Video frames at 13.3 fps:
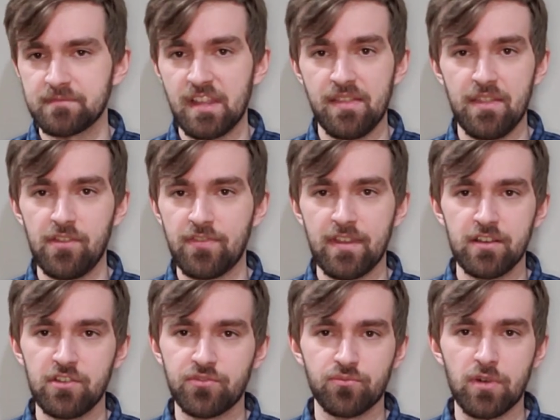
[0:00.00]
and this thing
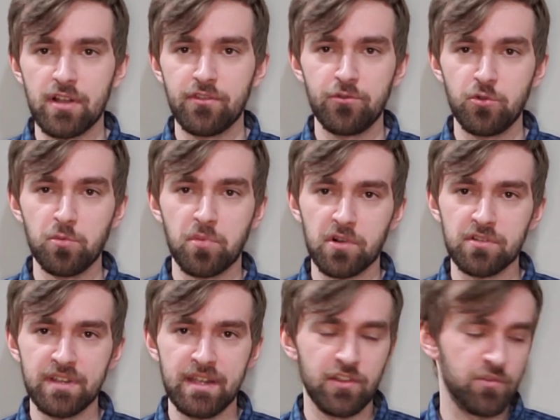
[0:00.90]
just runs super
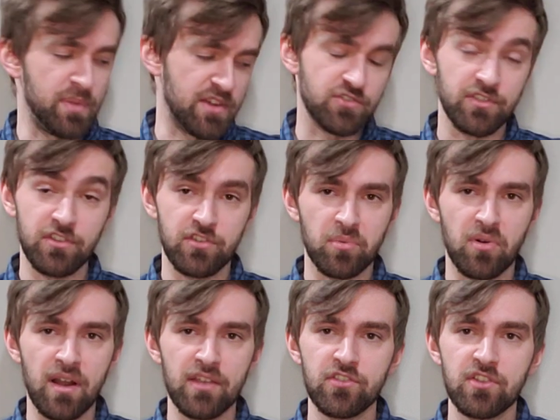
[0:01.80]
clean, especially
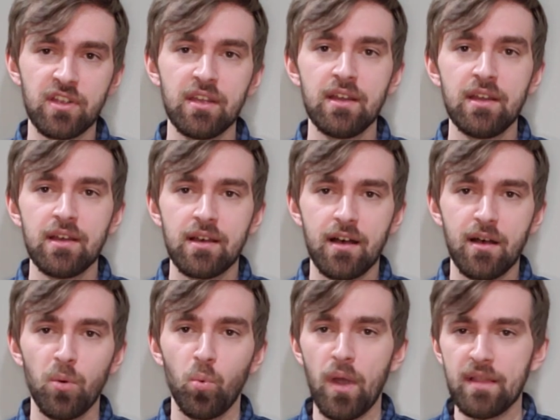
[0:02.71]
suppressed.
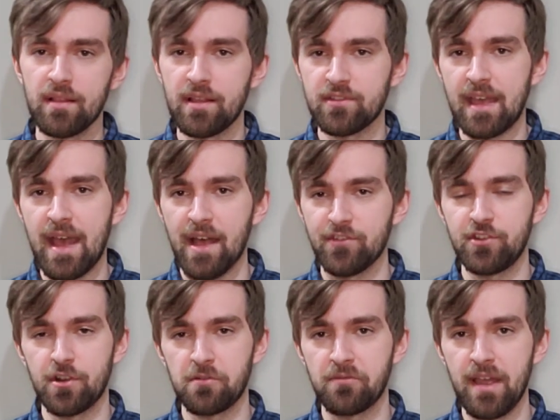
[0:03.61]
Way less gas
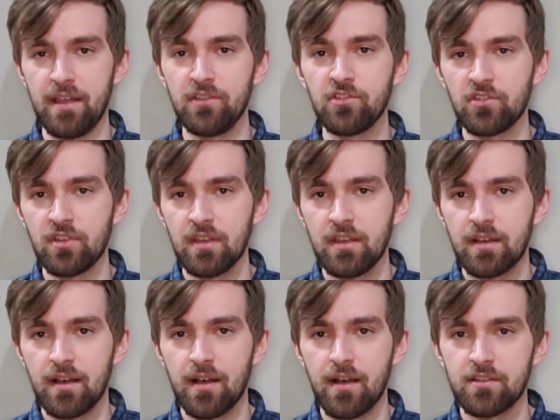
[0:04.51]
to your face,
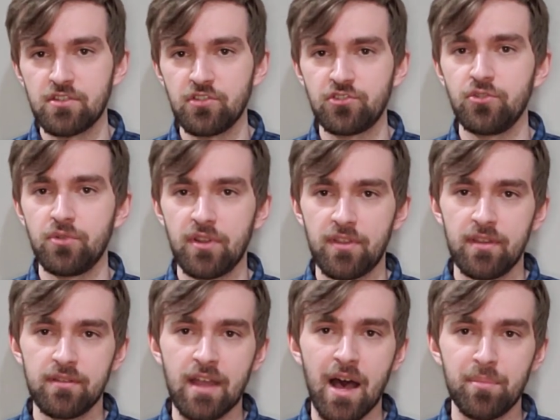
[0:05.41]
just due to
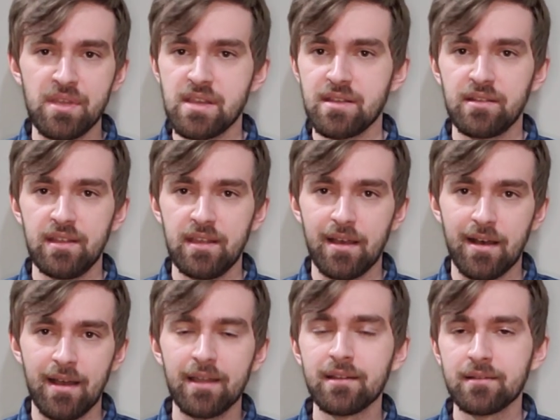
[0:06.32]
it not being
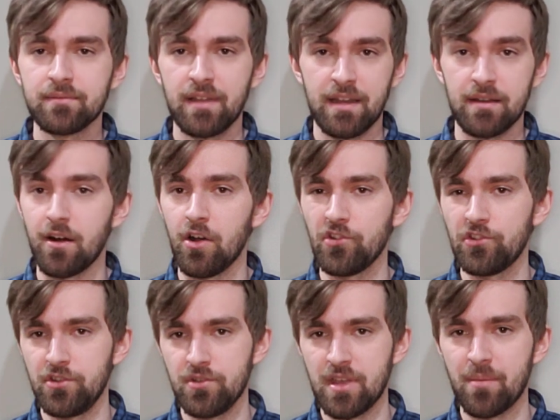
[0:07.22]
DI. And it
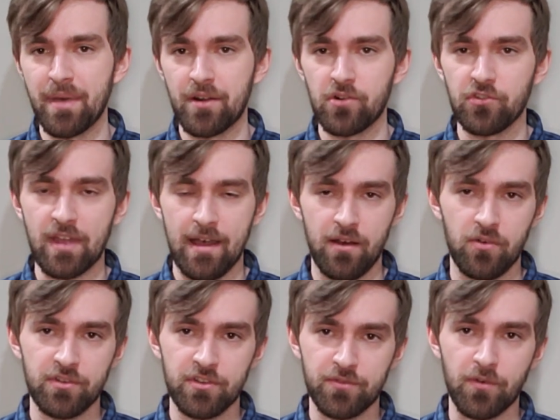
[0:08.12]
also, you get better
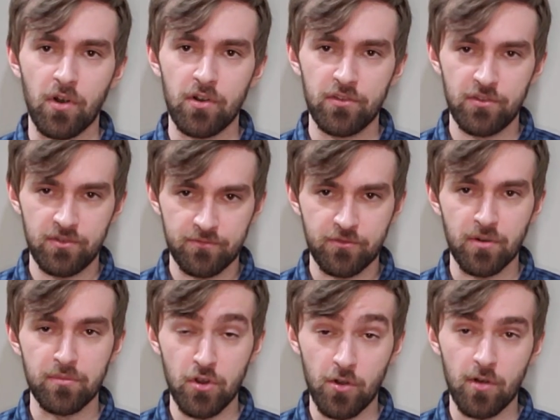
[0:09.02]
sound as far as
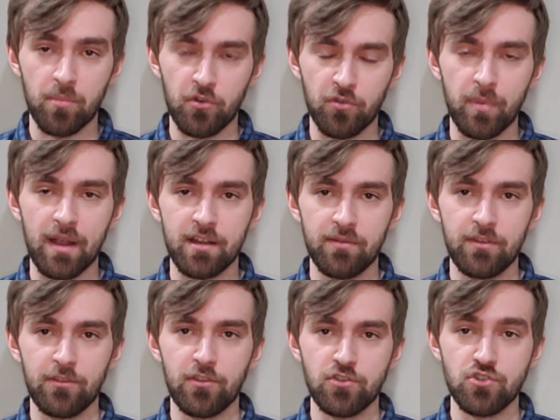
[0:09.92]
from your perspective
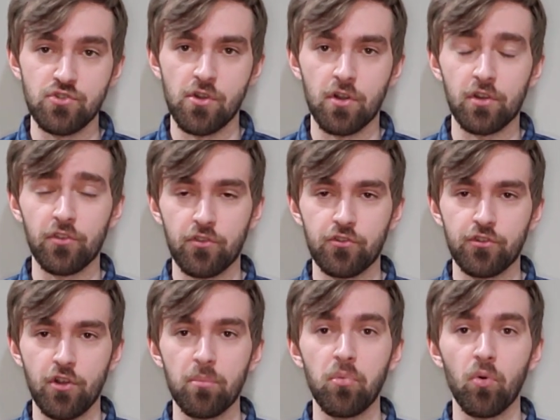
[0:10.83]
as the shooter because there's
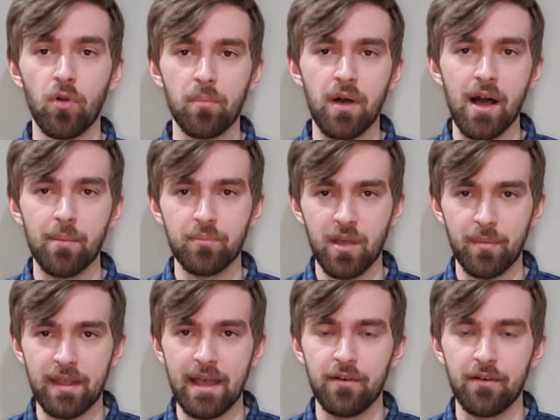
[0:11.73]
no port pop coming